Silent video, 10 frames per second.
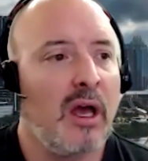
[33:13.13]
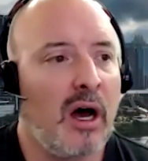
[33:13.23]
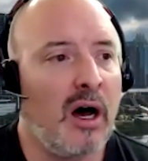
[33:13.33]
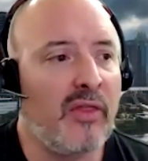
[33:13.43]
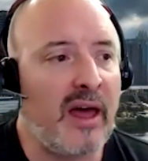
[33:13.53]

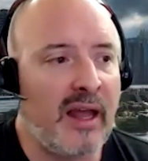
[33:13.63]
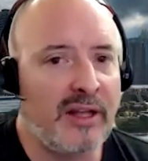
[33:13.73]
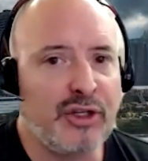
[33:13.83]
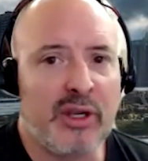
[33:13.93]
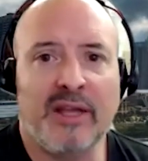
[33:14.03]
Uh, that
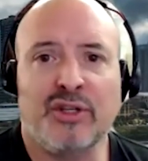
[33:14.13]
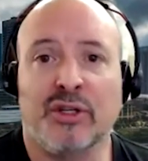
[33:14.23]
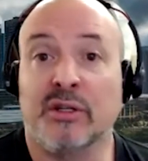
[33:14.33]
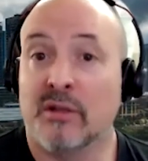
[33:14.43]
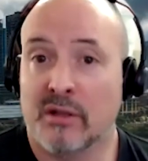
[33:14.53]

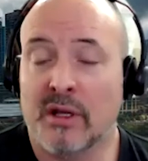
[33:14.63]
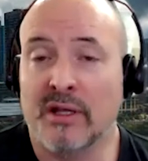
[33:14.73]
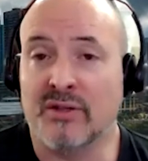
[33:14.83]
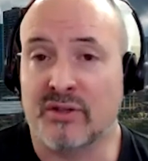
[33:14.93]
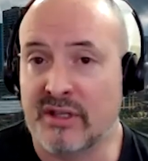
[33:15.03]
education
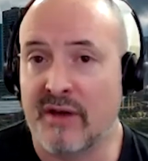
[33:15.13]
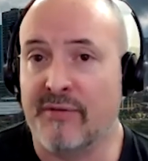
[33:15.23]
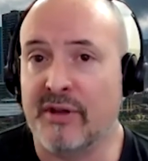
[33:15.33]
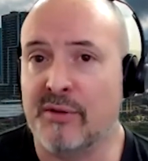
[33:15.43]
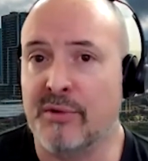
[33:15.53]
is
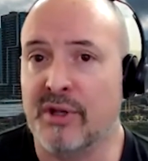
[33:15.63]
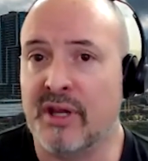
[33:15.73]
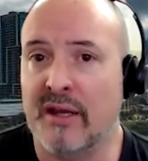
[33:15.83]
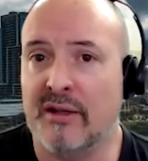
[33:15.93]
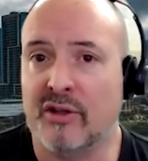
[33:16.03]
definitely
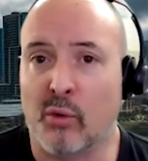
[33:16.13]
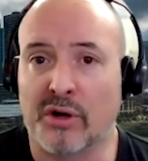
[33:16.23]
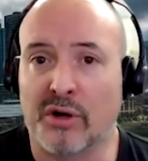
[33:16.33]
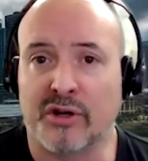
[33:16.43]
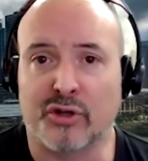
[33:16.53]
communicated
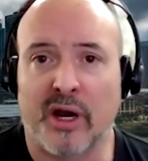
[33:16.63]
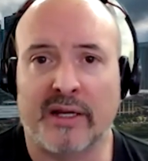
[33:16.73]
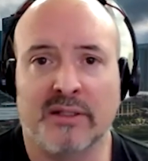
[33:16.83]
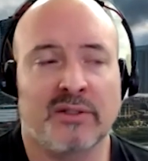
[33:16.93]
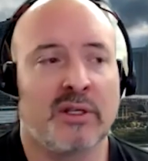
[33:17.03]
towards our
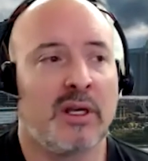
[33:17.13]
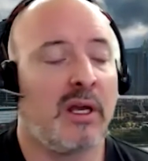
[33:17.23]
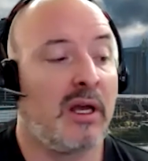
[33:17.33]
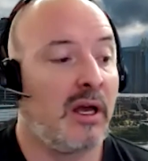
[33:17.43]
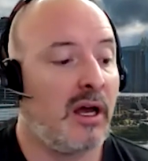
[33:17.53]
Dragons.
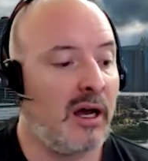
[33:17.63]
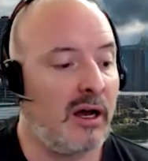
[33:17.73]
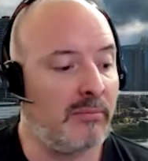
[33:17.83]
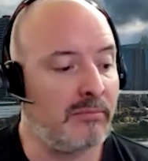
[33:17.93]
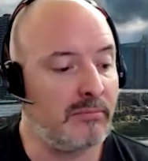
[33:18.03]

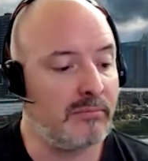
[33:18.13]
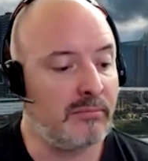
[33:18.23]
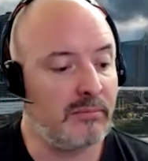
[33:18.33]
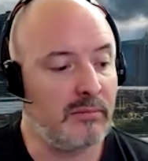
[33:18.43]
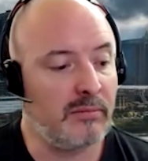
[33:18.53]
Um,
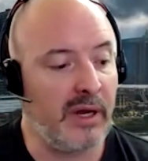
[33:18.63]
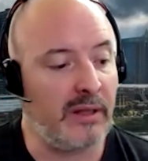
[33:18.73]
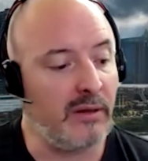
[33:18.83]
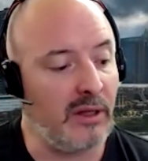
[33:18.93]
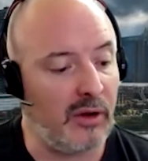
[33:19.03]

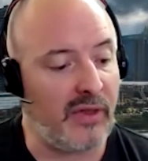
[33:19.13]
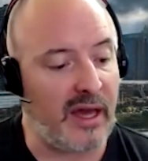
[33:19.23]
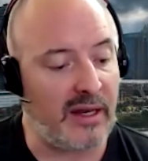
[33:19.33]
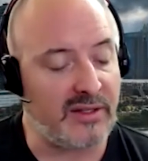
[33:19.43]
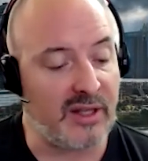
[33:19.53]
but, you know,
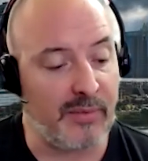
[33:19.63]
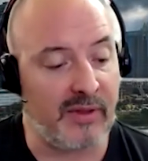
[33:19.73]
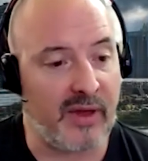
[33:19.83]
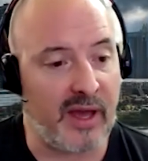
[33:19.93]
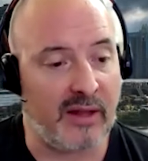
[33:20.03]
that is
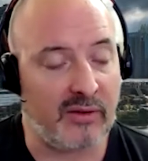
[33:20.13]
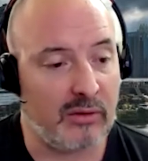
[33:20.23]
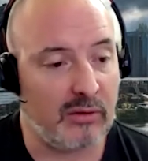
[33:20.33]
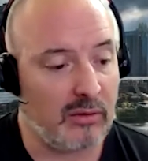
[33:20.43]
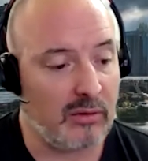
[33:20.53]
something that
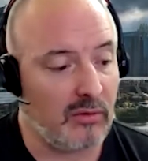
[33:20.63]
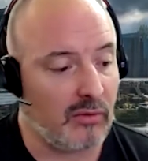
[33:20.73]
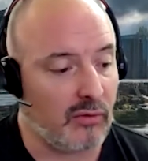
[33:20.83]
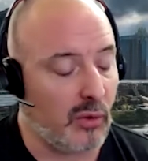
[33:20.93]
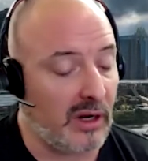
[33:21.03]

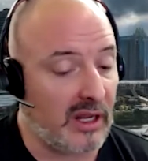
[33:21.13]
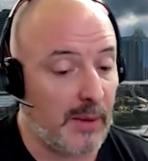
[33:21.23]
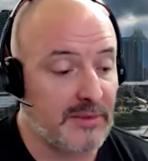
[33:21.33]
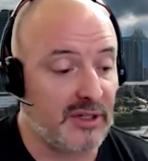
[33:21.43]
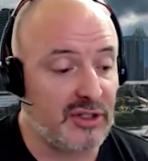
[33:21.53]
when it
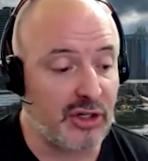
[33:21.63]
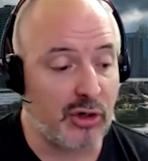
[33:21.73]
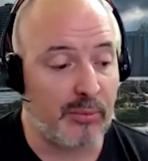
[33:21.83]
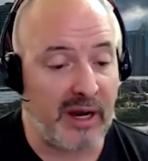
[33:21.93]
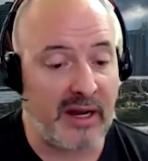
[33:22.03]
comes to
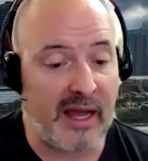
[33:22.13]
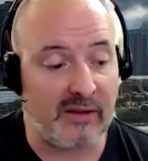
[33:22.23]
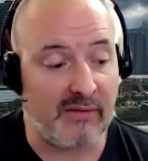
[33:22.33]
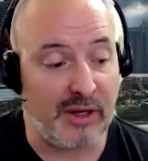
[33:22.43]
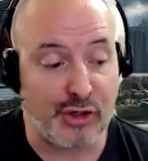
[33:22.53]
general brand
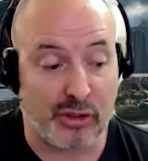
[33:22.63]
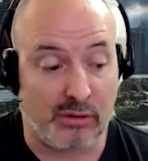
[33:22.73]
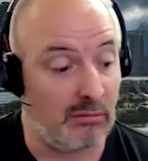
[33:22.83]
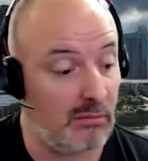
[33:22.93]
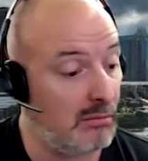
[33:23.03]

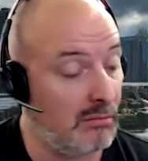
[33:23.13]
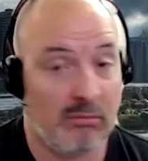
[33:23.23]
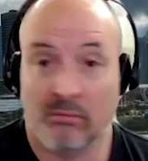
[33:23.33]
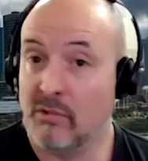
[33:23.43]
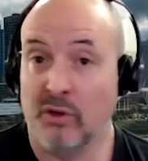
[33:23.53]
activation,
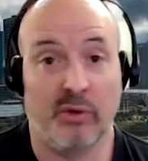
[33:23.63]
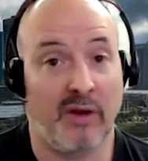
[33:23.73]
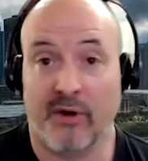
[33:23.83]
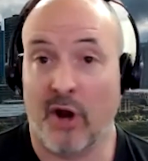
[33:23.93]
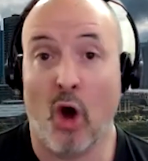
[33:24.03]
you
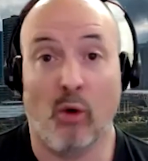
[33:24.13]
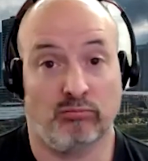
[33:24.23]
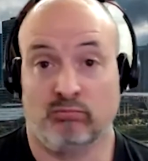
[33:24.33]
never know,